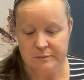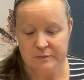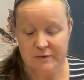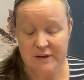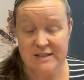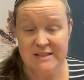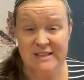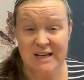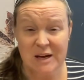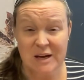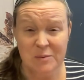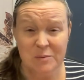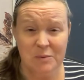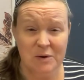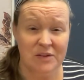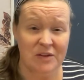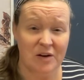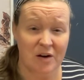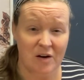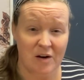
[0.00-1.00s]
Same with
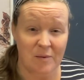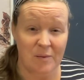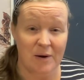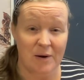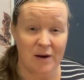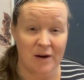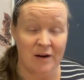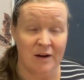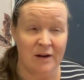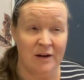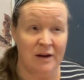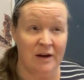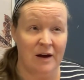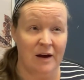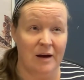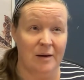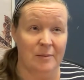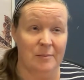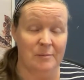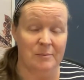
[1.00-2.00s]
our
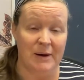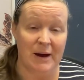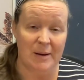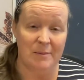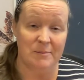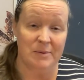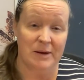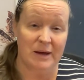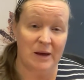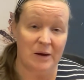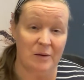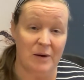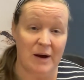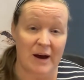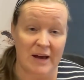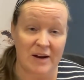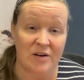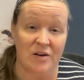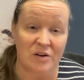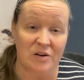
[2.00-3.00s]
Pamp Hill
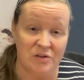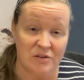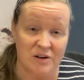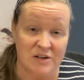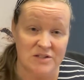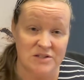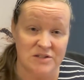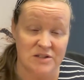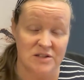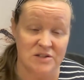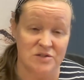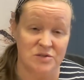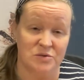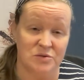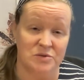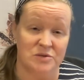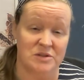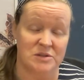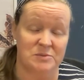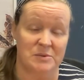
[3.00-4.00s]
and our Christchurch
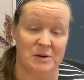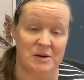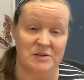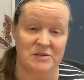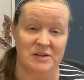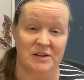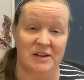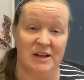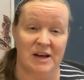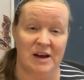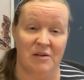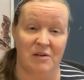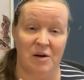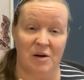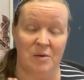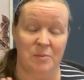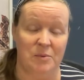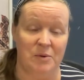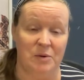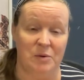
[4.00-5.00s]
stores as well. So they're
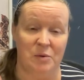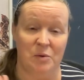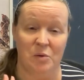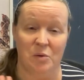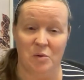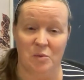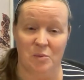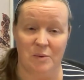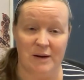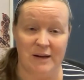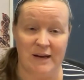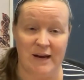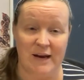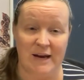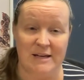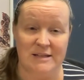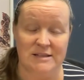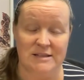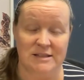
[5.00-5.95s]
open all weekend.